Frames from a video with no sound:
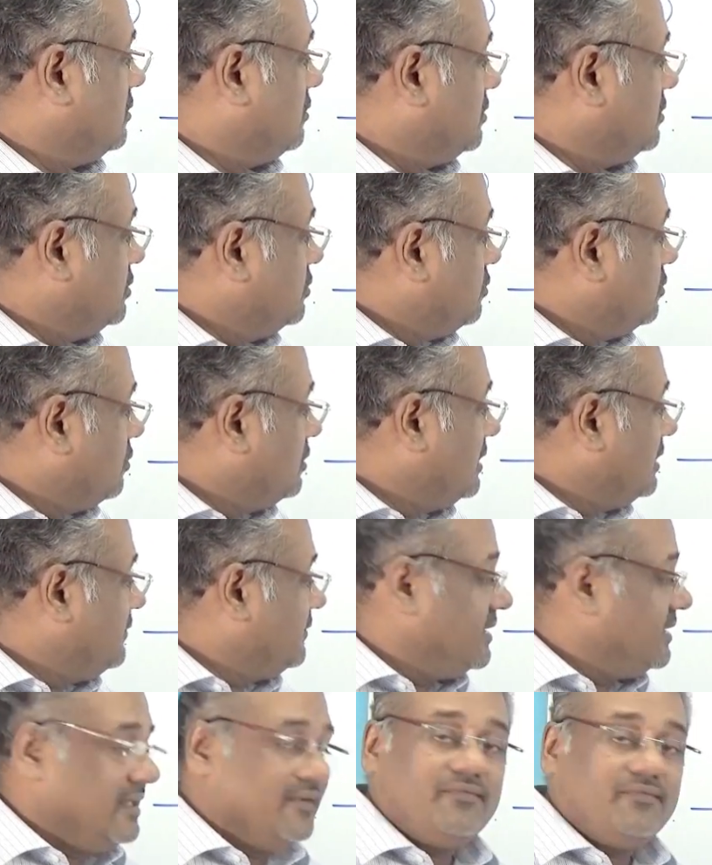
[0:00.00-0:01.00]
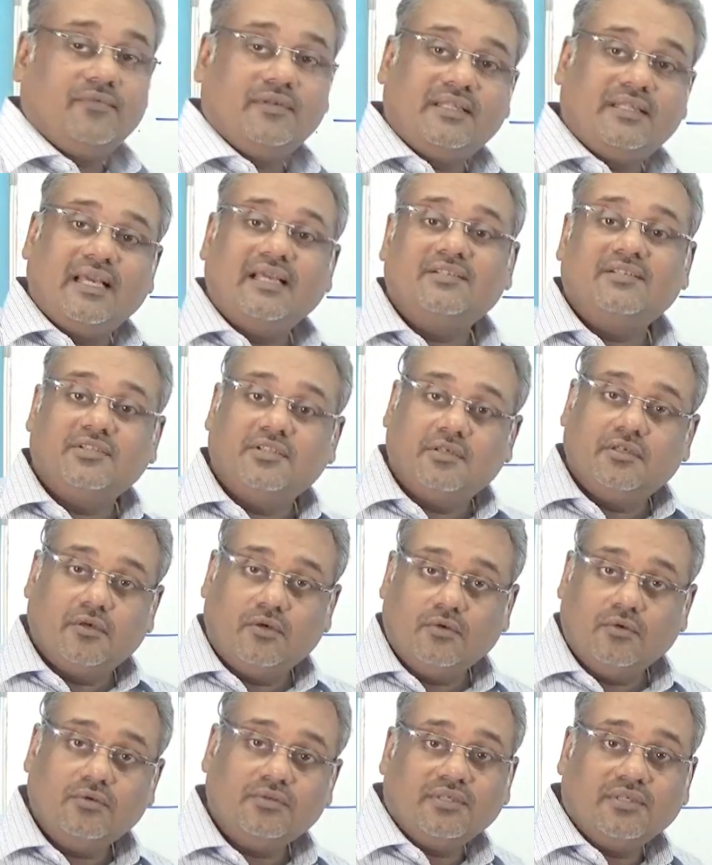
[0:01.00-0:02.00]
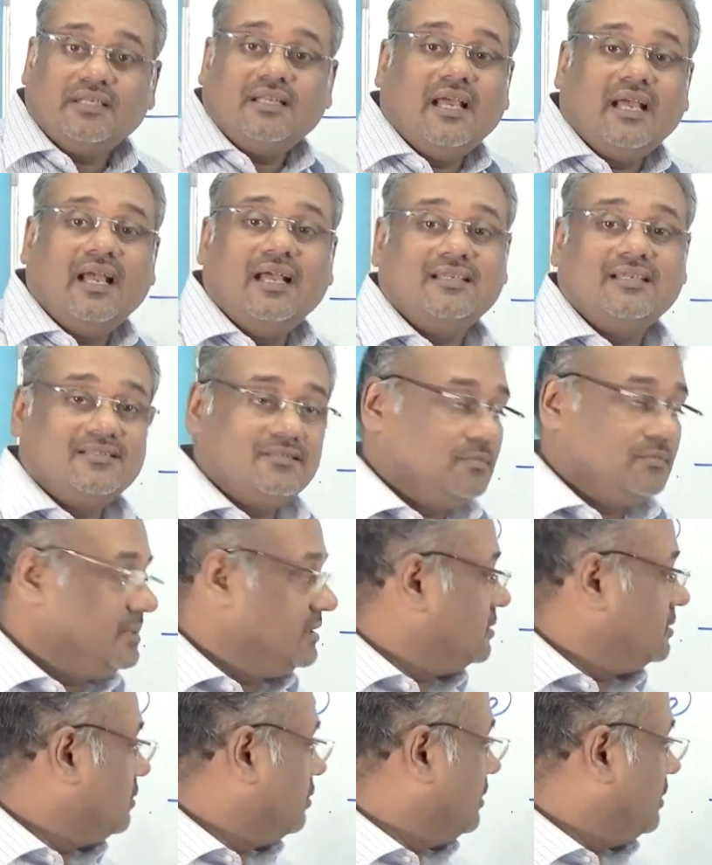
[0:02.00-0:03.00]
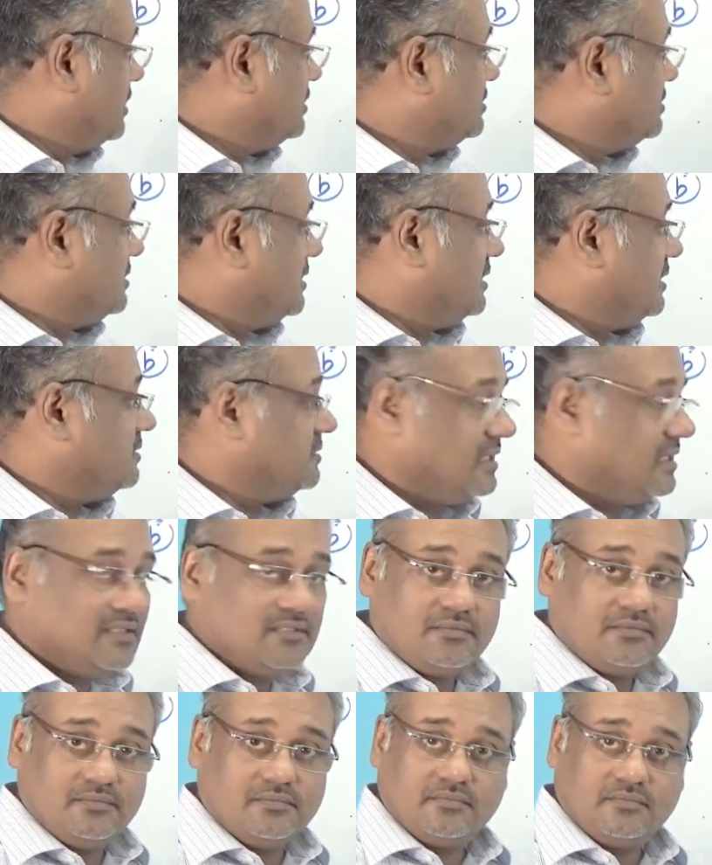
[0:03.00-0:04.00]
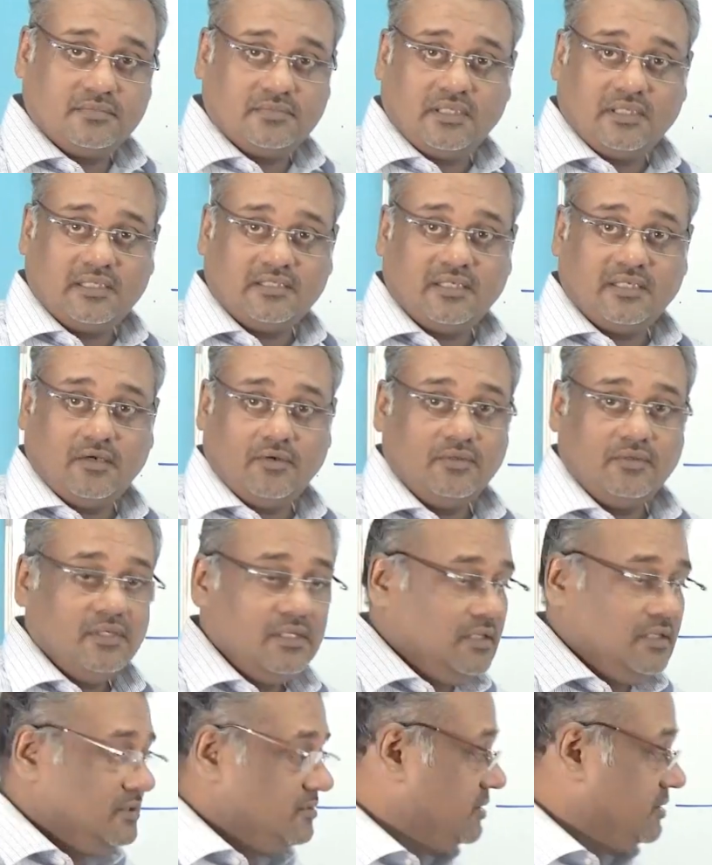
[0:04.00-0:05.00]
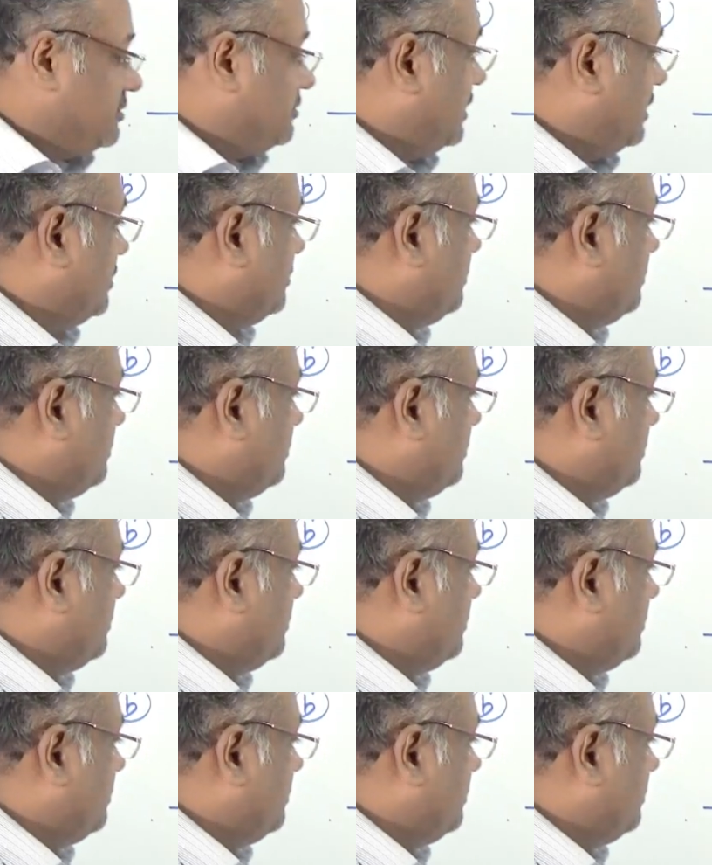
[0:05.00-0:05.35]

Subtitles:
you only were left with H and O, so it has to be the OH there. That's how. So you